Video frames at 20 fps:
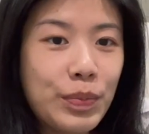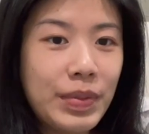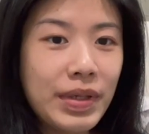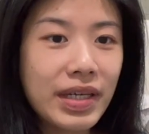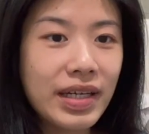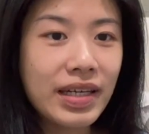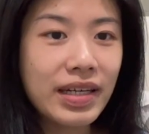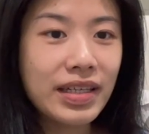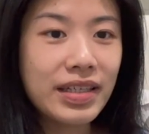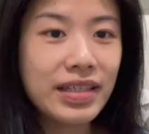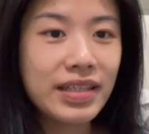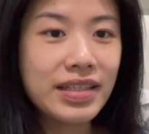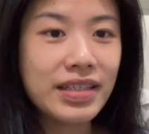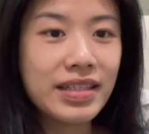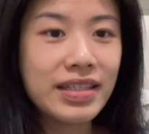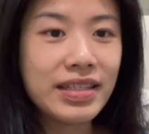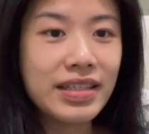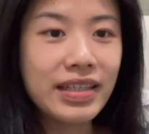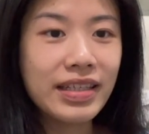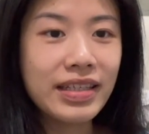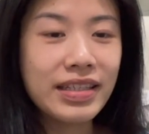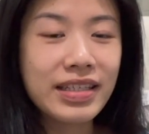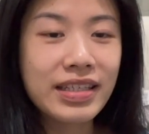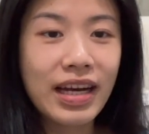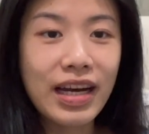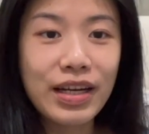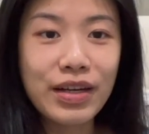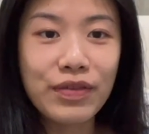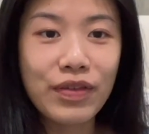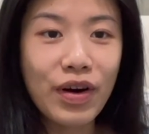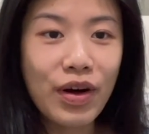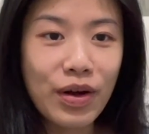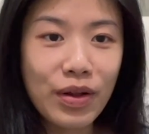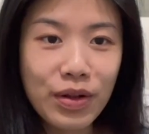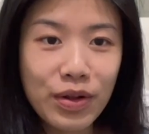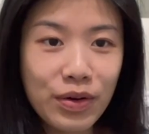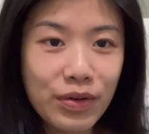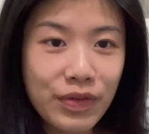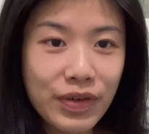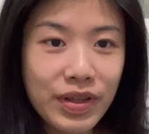because it's kind of
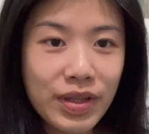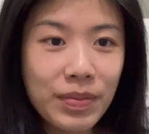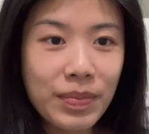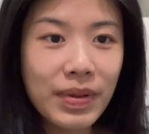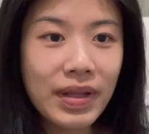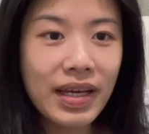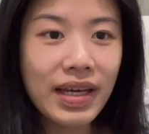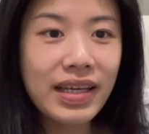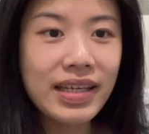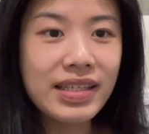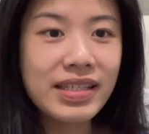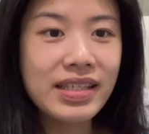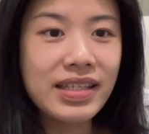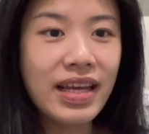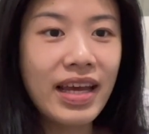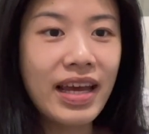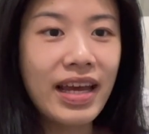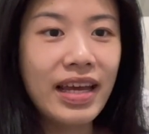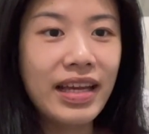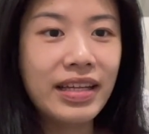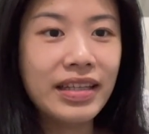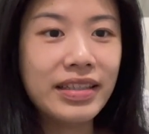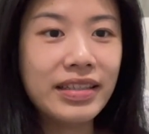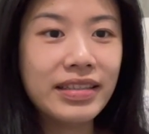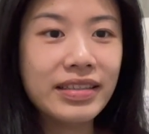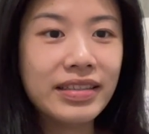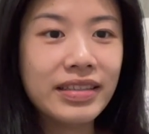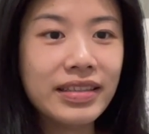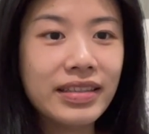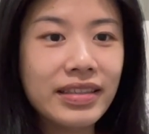all over the place, and